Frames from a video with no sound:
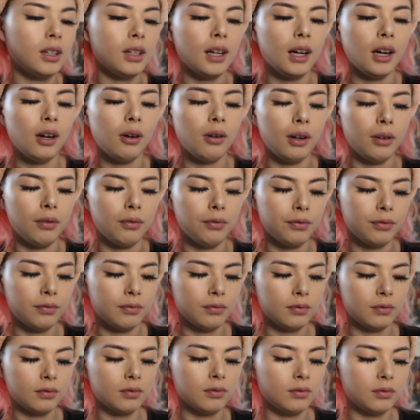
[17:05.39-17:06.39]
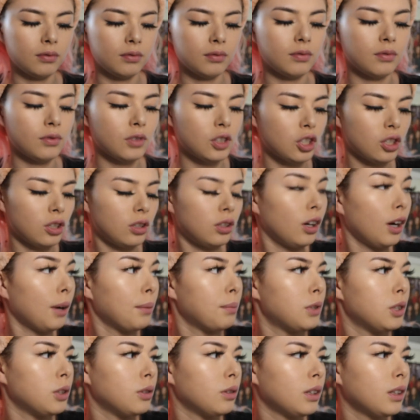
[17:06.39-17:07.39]
now, I've
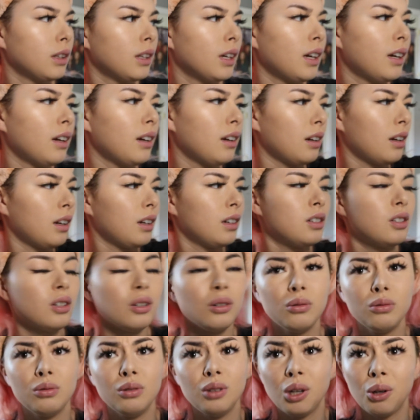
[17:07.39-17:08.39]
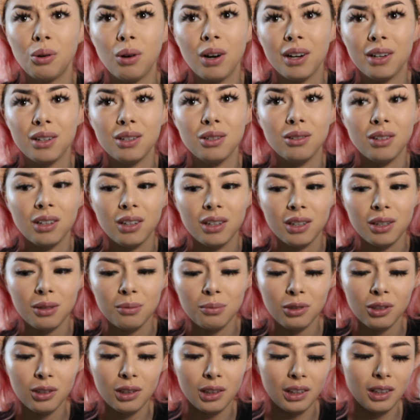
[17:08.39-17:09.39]
stopped doing that and I don't know how to do that
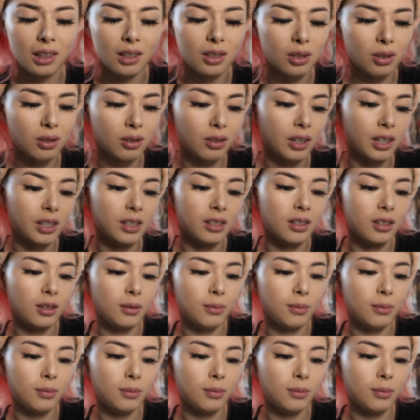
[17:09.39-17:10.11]
anymore. Like that's crazy to